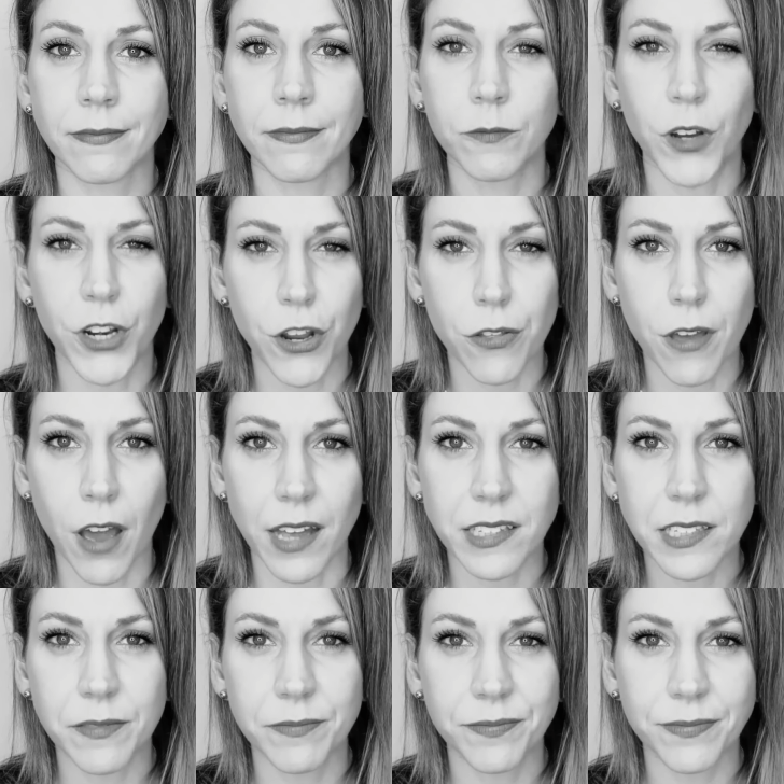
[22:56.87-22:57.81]
What are your
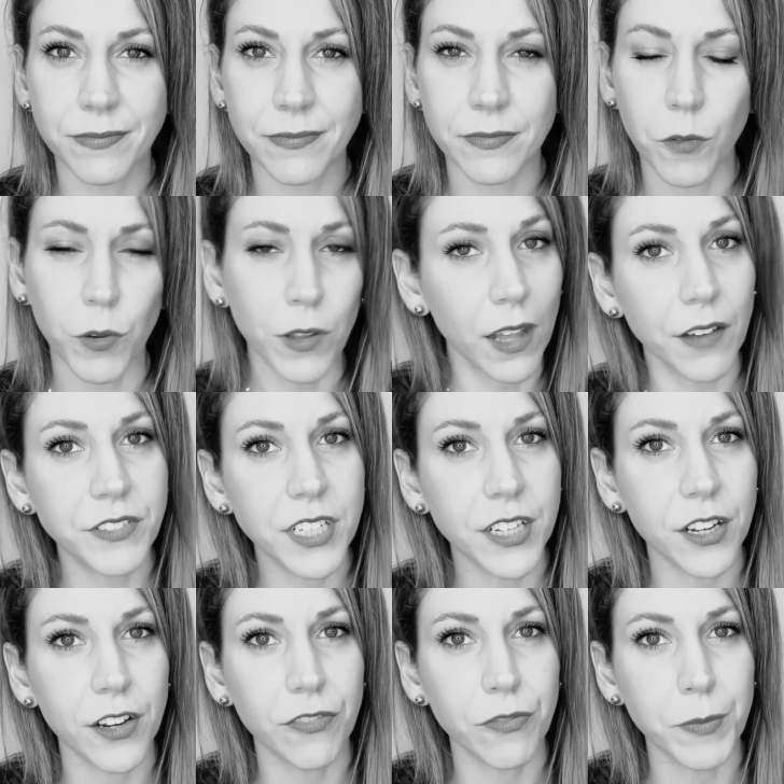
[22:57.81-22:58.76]
thoughts? Would love
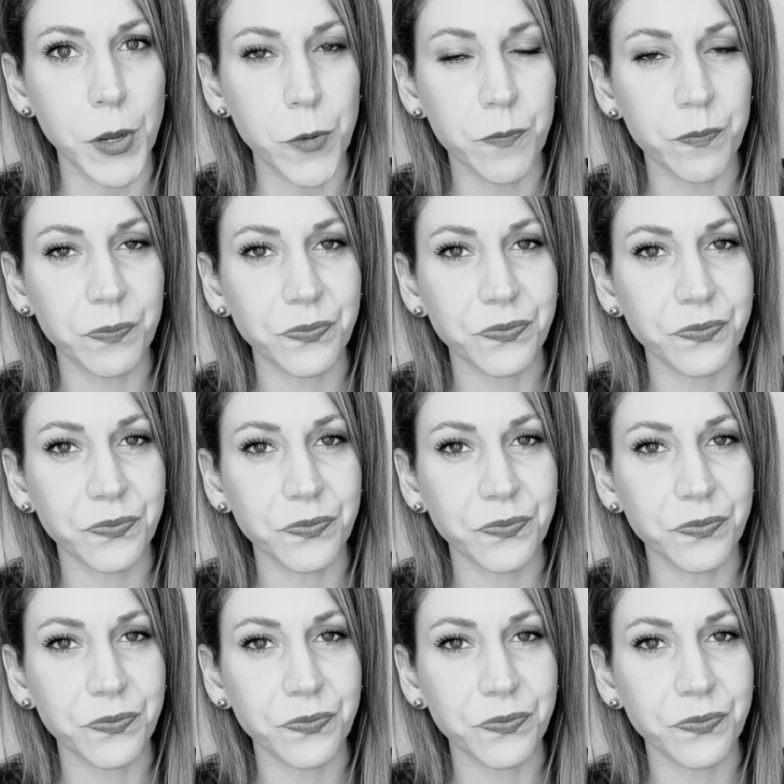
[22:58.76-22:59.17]
to hear from you.